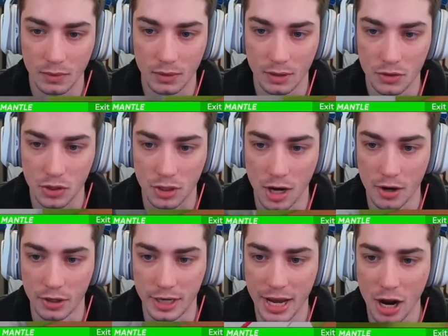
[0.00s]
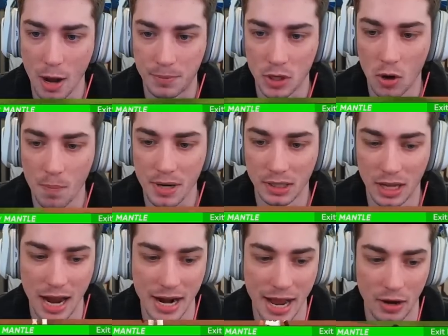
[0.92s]
Here's a cutter. Get up! Don't be a
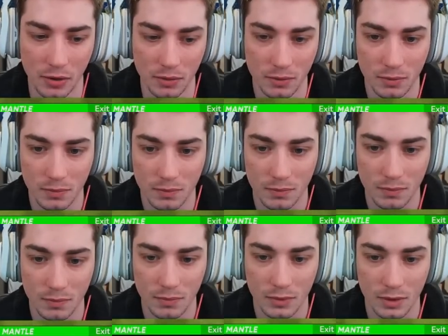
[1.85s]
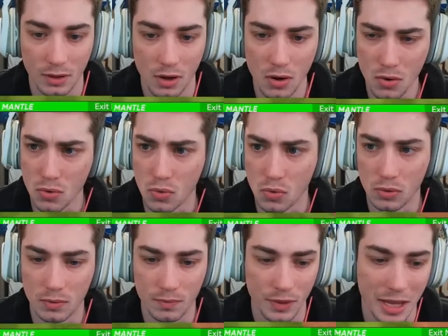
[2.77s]
line out. Oh,
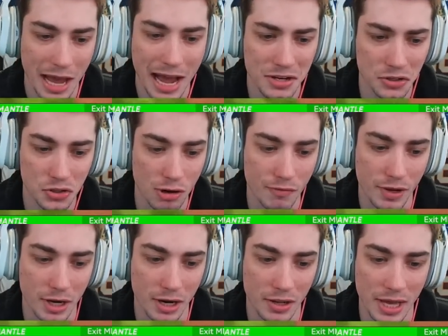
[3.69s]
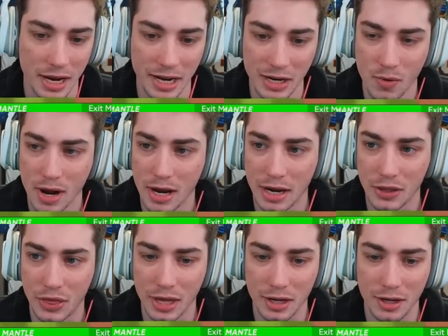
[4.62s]
I deserve a hit on that anyway, I
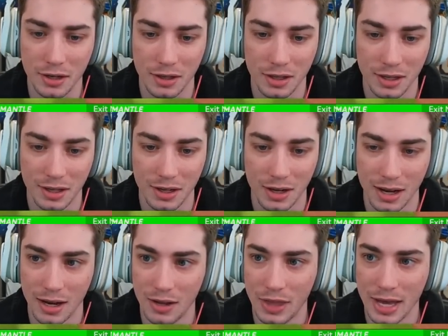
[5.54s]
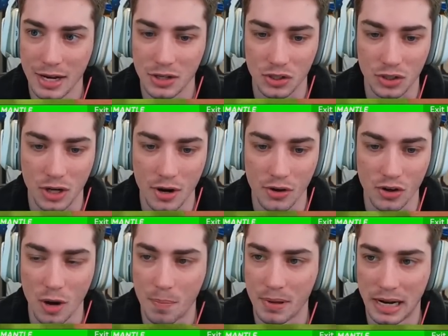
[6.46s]
think. That is a cutter
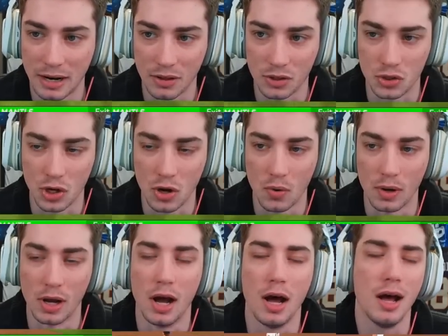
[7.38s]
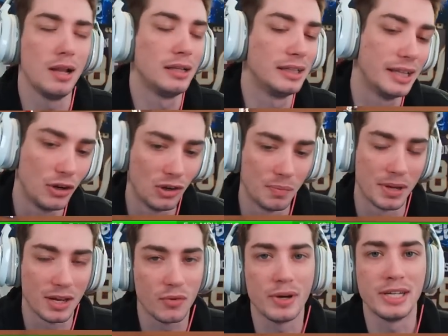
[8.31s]
up and out of the zone a little
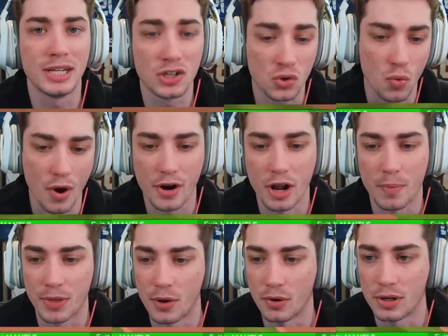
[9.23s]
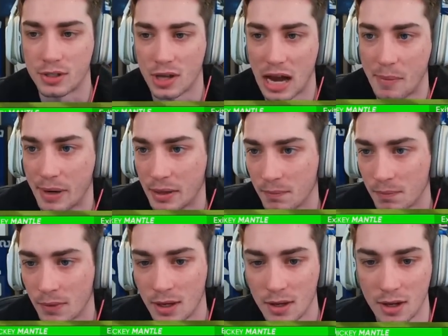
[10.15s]
bit. We did square it up, though. Good timing.
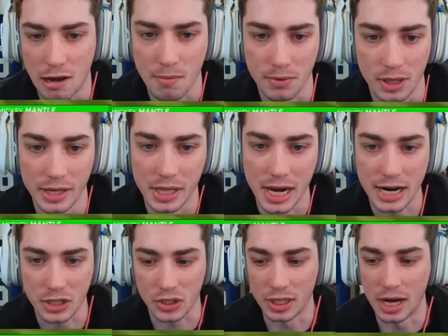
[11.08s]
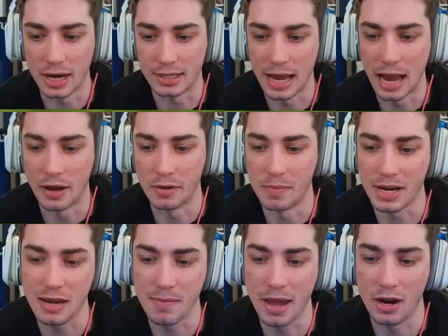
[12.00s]
I'm glad that actually got down. And
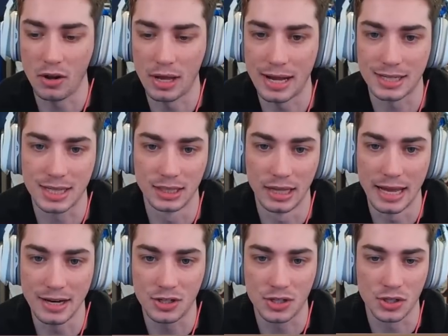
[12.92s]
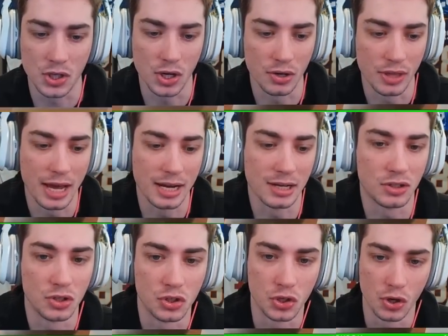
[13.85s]
Mickey Mantle has the legs to turn that
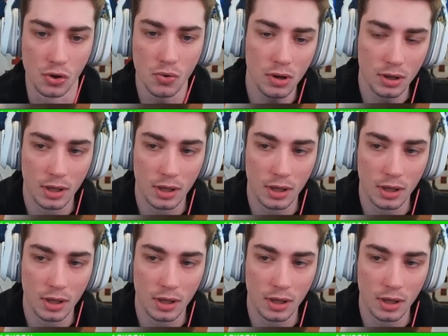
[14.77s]
into 2.